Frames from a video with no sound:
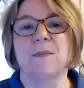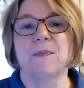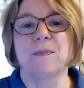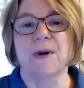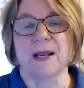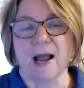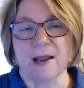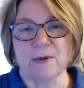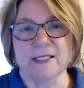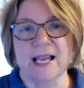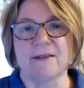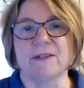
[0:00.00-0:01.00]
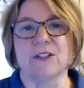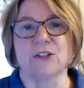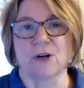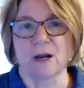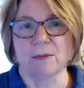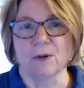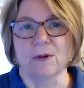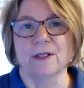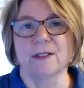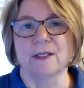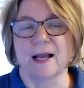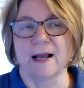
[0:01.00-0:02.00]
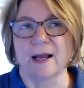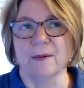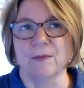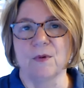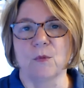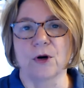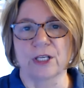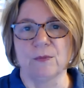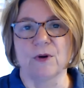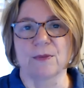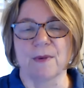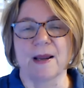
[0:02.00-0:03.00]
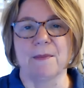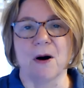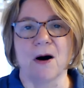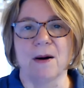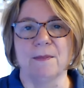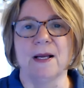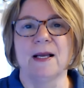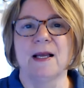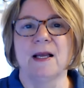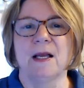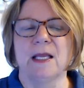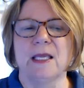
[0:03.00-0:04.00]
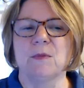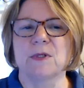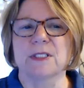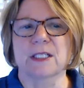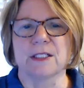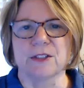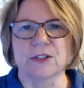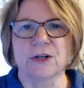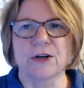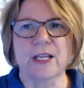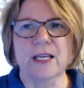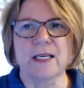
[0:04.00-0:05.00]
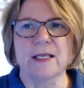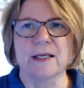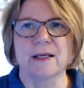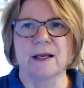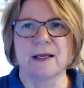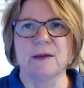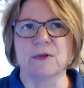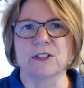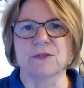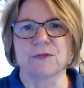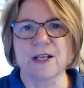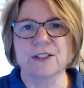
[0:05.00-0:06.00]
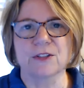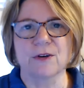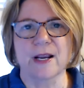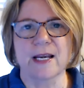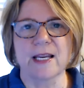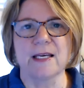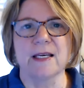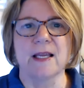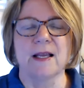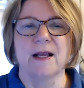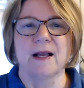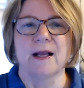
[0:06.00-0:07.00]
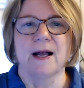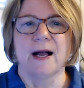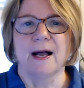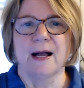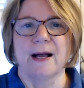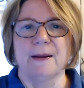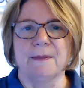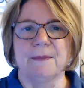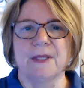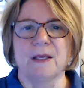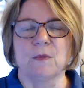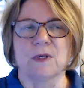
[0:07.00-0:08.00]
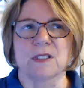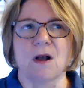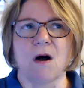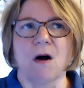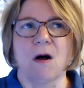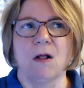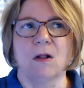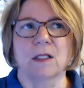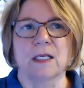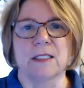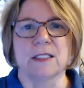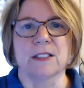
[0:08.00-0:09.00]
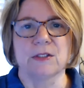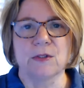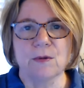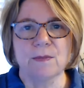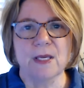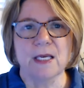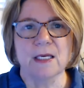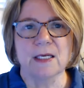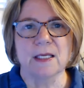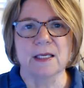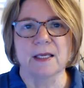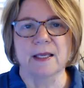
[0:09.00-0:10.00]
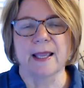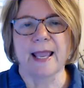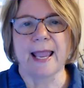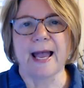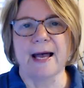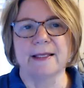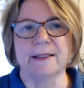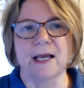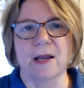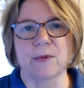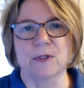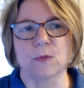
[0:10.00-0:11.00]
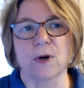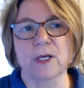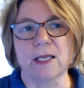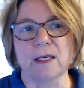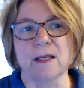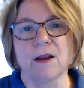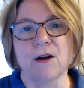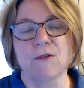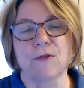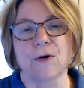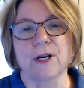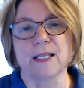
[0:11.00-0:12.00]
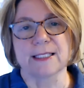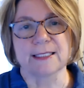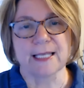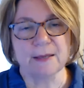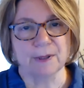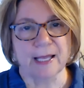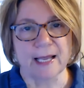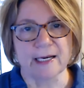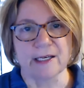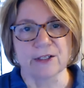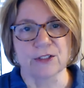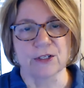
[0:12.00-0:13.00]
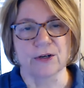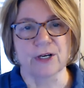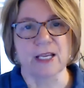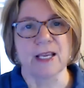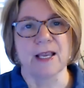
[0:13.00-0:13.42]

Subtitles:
but I was having trouble working with my mom. It was concerning, it was frustrating, it was all consuming, and I was working for an estate planning attorney,